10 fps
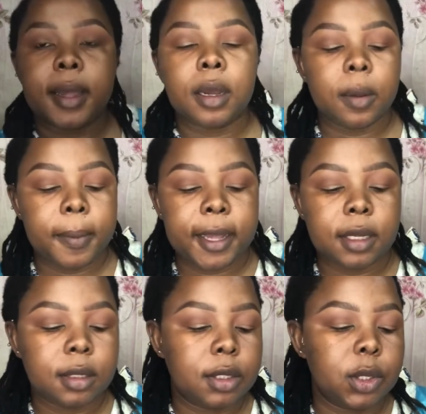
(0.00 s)
go back
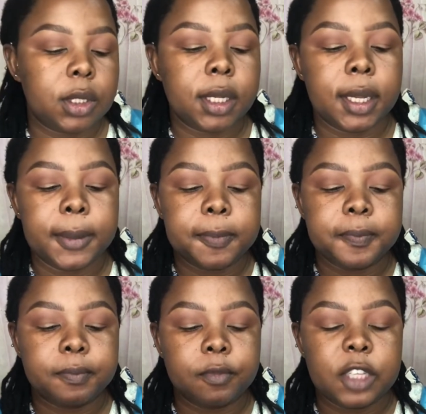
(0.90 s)
to the
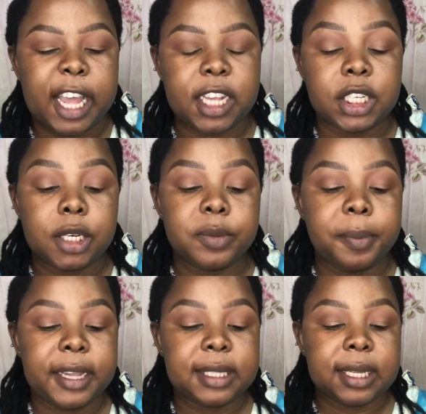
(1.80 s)
eyeshadow
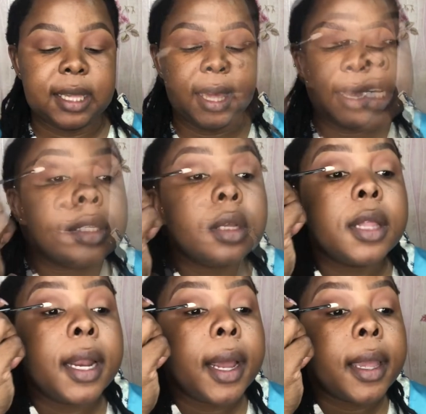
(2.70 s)
base again, just so
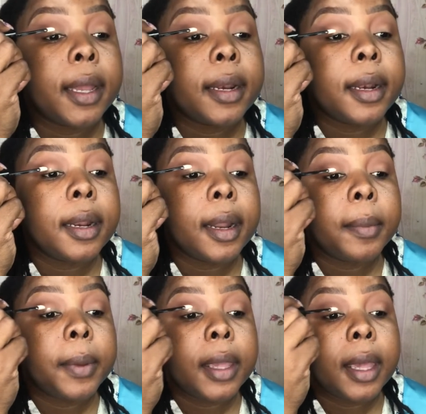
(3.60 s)
that I can clean up
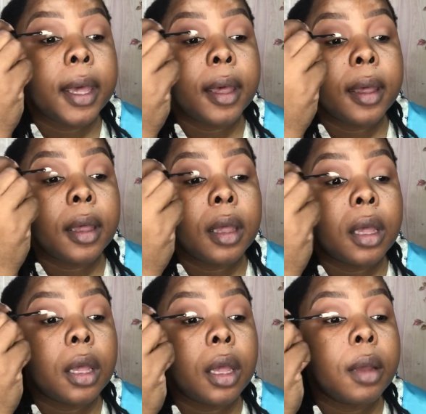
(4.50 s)
here.
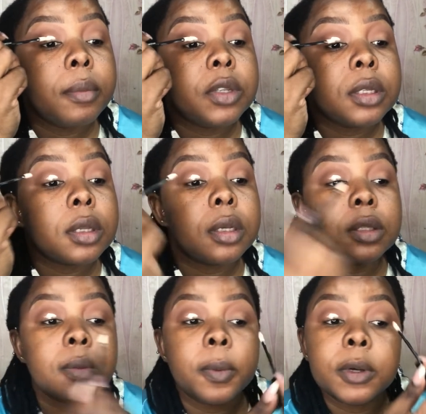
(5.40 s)
I'm just going
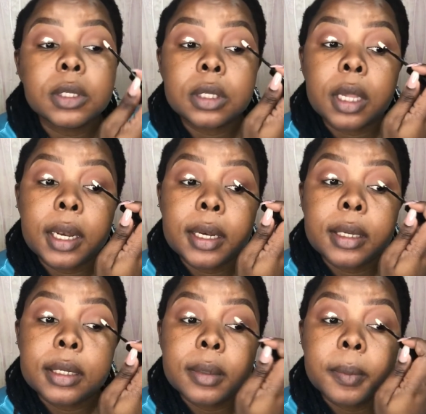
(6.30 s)
to put a
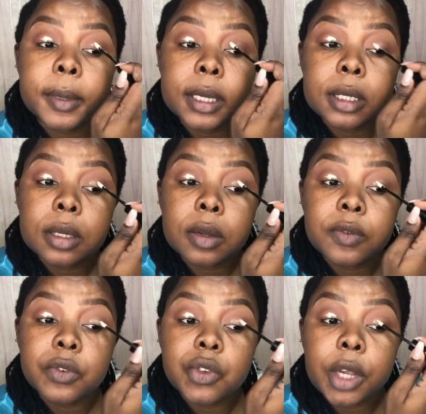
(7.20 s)
little bit of
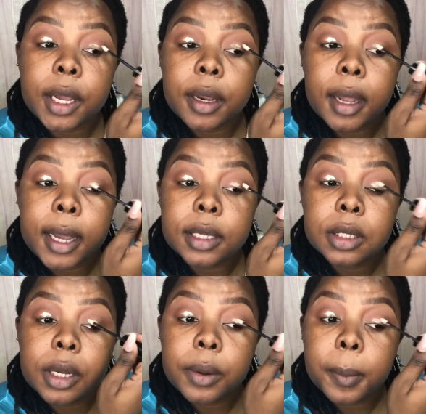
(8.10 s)

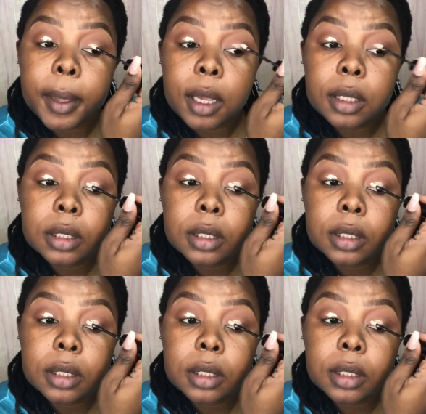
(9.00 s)
eyeshadow base